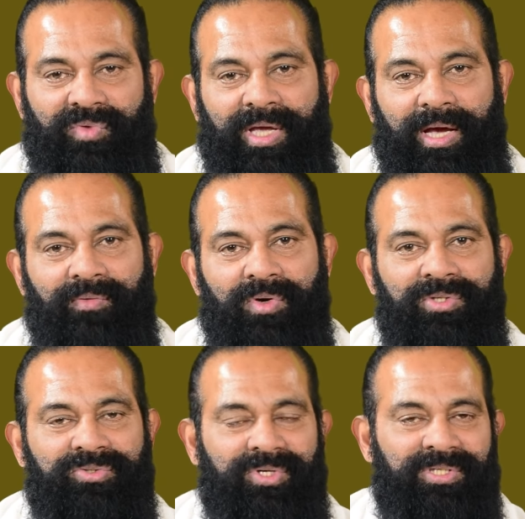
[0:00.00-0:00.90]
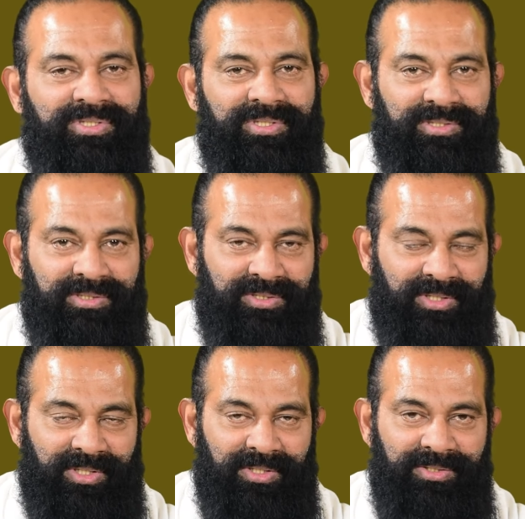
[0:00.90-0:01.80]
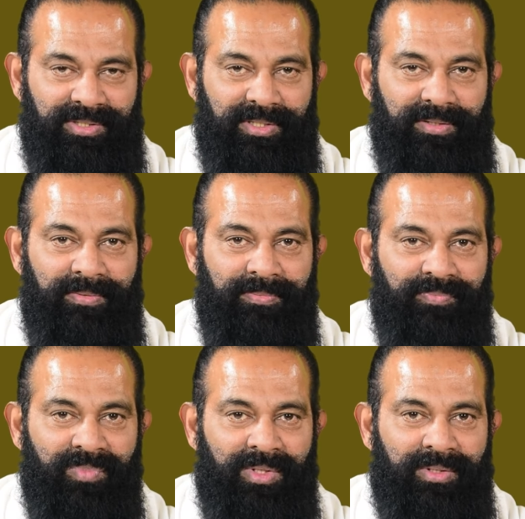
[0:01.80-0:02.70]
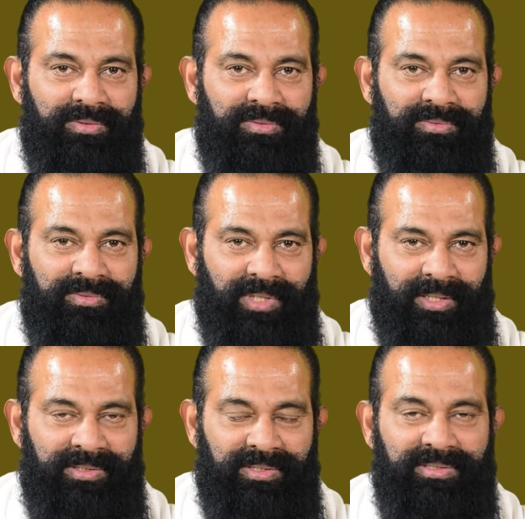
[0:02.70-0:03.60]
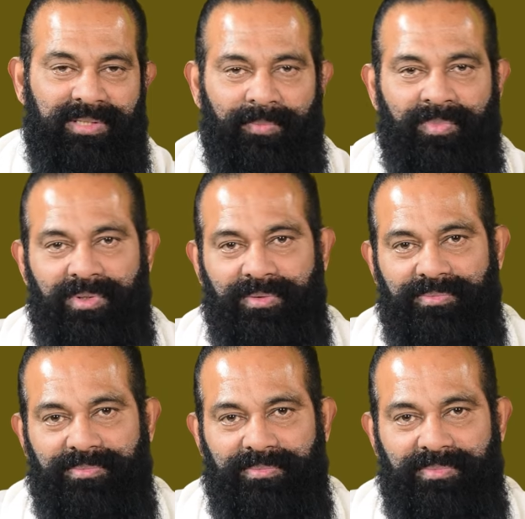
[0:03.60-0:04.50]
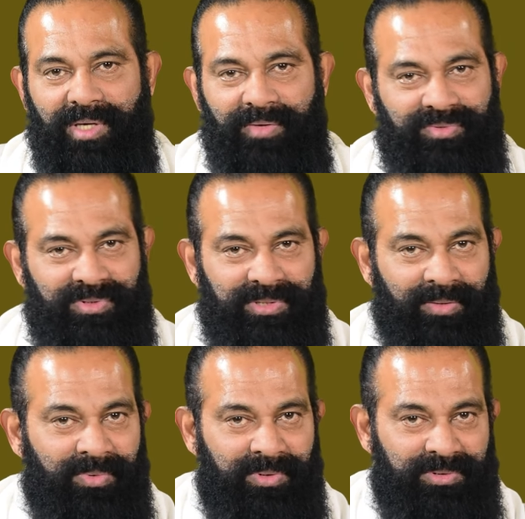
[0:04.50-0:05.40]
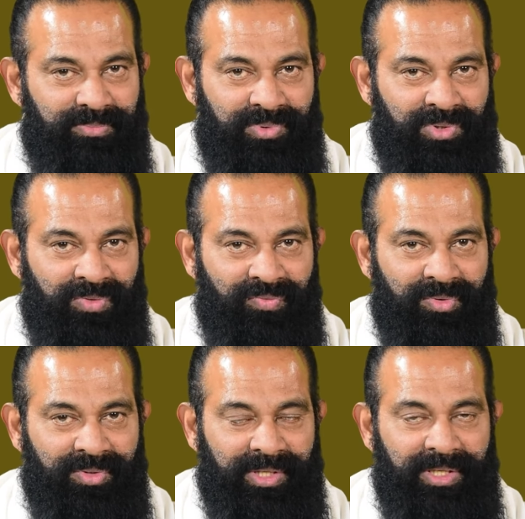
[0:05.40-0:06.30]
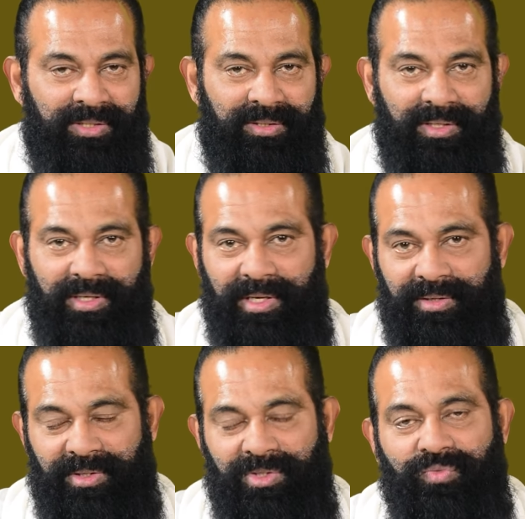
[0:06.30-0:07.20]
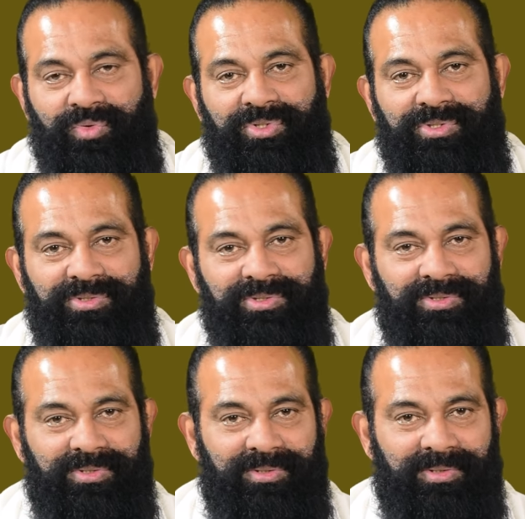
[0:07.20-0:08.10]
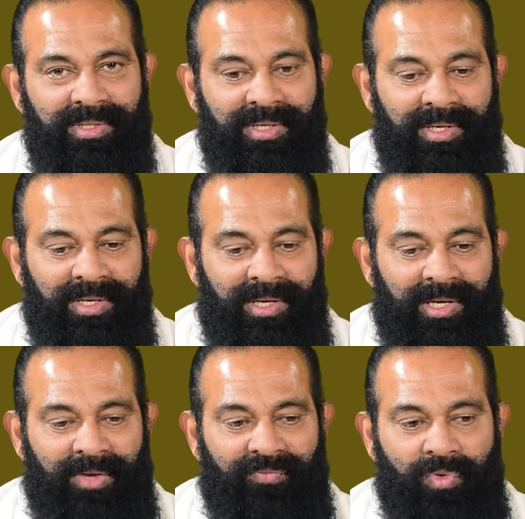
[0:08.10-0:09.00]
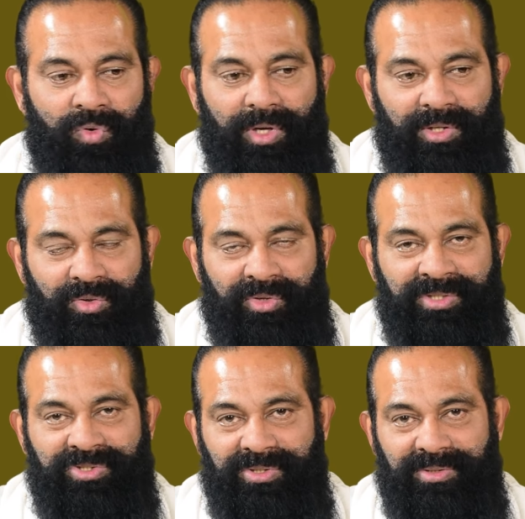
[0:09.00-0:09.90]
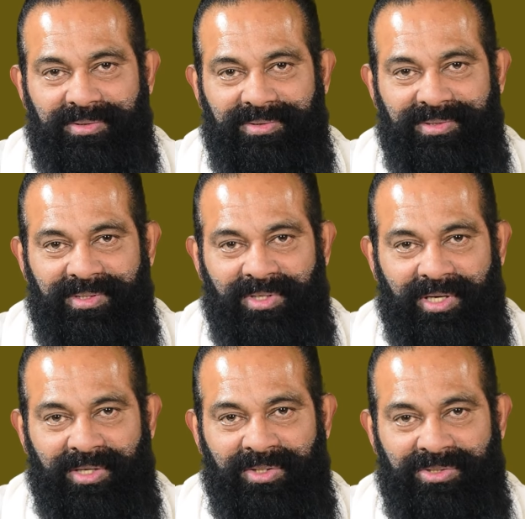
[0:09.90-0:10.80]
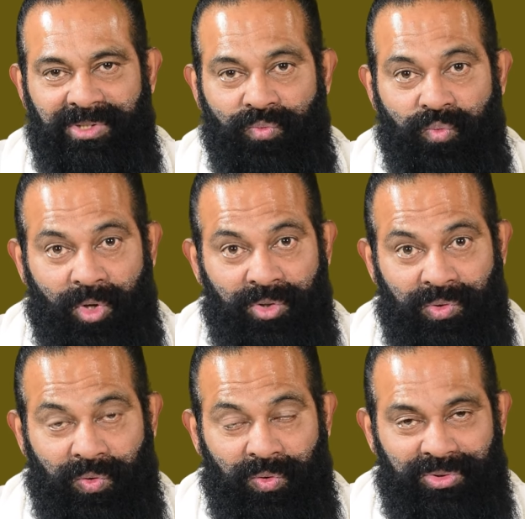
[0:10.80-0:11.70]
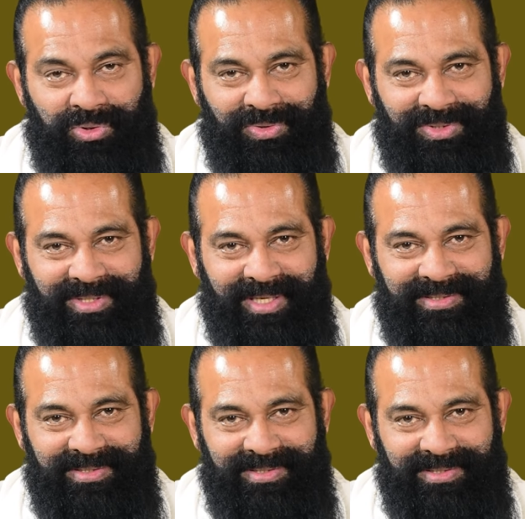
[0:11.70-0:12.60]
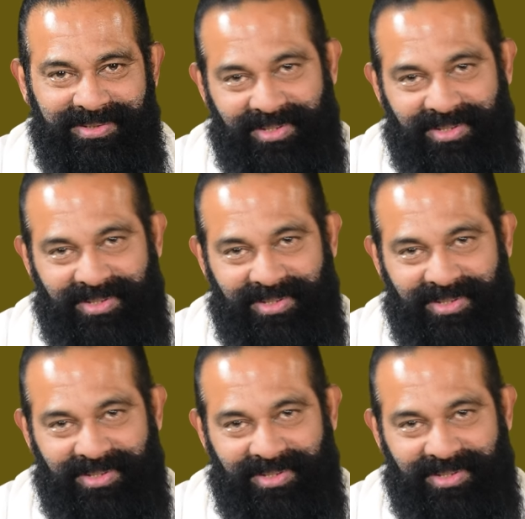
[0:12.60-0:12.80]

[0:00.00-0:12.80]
We have only three seasons in India. That is the summer. After the summer is a beautiful rain, and then the winter season. If you look at the nature, you can understand what grows during that season.